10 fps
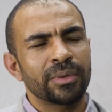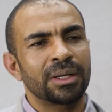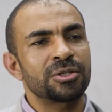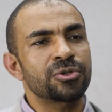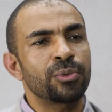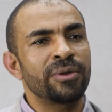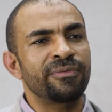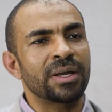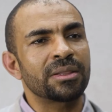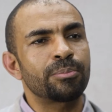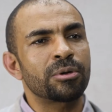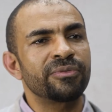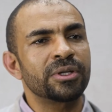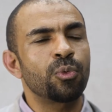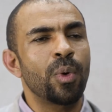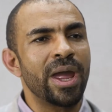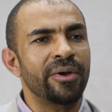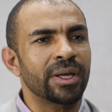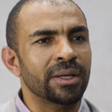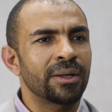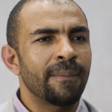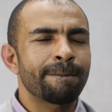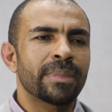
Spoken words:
And so we find the Prophet wearing